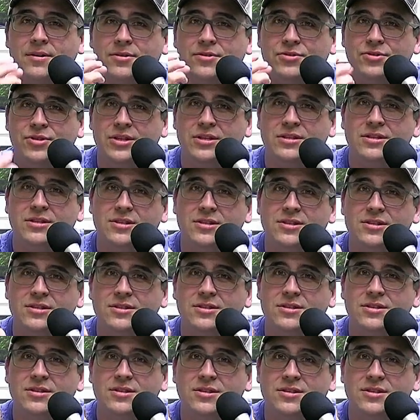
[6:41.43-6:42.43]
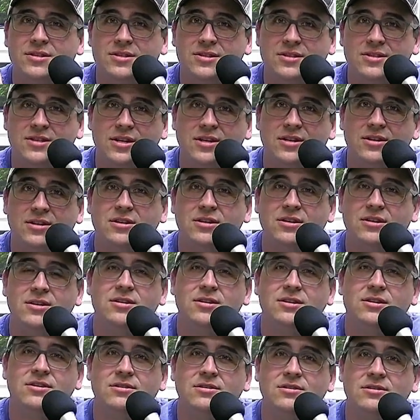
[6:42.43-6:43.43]
Jesus still
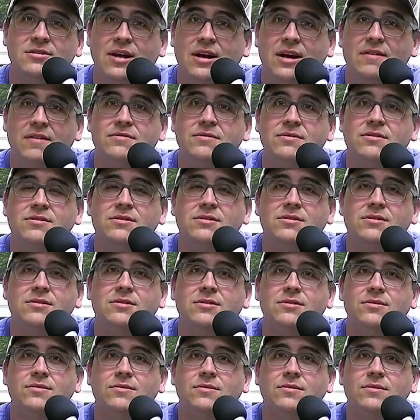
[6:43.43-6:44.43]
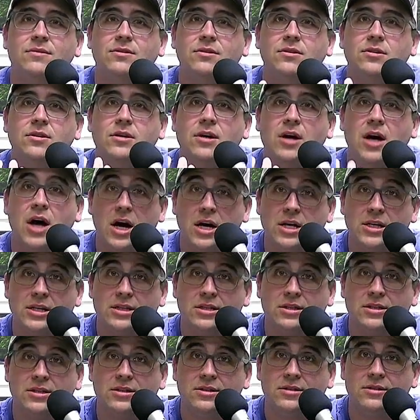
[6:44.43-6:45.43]
loves
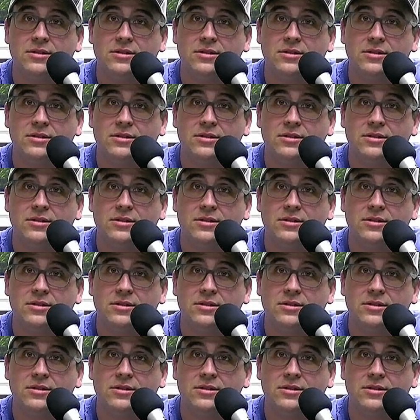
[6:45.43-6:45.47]
us.